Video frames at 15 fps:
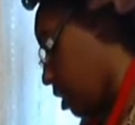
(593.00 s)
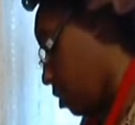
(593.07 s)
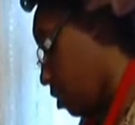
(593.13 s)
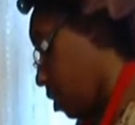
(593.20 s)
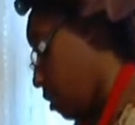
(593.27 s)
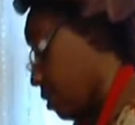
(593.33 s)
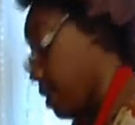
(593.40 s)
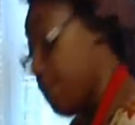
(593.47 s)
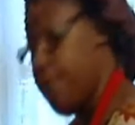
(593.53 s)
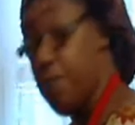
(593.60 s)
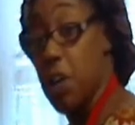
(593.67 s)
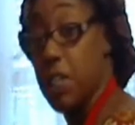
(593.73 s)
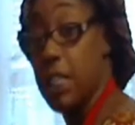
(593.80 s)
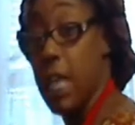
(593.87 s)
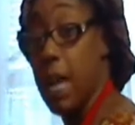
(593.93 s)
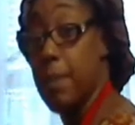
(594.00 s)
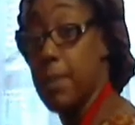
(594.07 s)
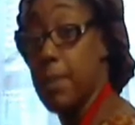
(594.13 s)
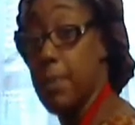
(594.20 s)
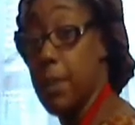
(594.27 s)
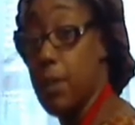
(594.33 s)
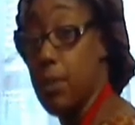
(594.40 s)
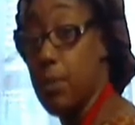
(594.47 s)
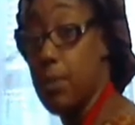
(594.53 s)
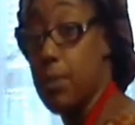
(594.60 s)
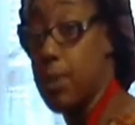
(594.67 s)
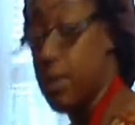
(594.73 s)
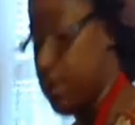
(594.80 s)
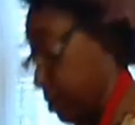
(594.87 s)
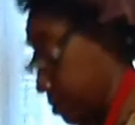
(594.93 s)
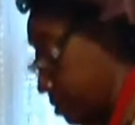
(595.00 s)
You're gonna need 4 tablespoons